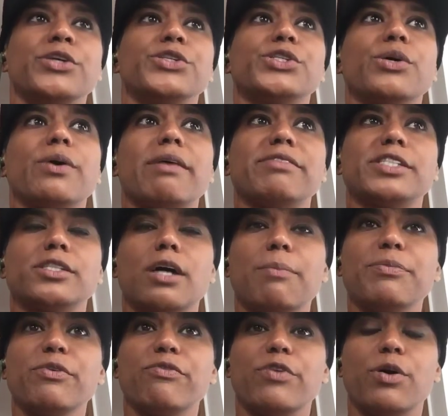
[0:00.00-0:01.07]
So I've
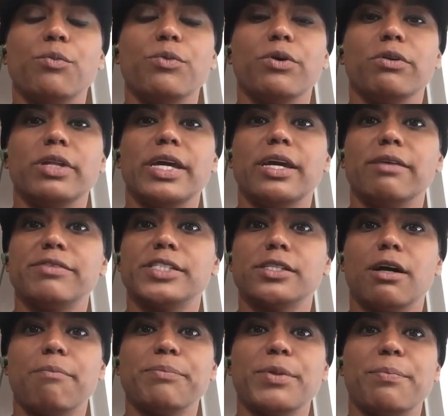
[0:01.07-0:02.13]
stopped the foam rolling, I've
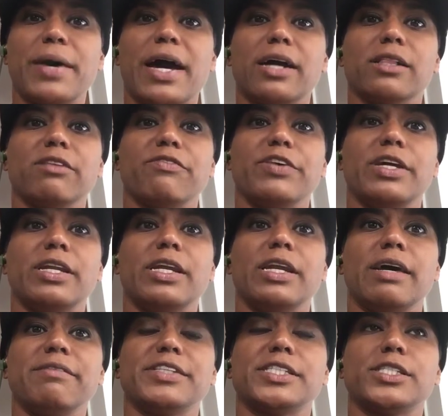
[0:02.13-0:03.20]
stopped the baclofen,
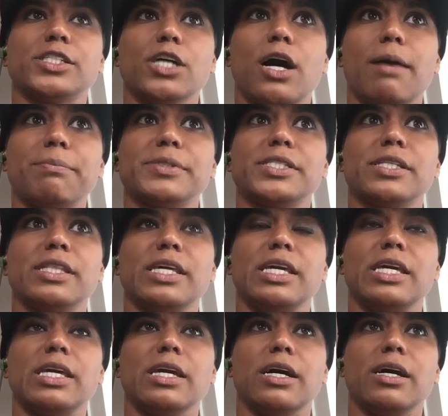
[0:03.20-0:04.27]
and I've stopped
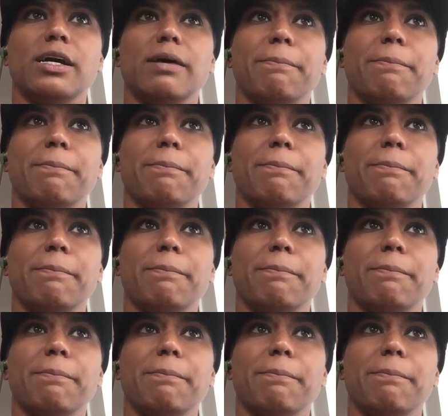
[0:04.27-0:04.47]
the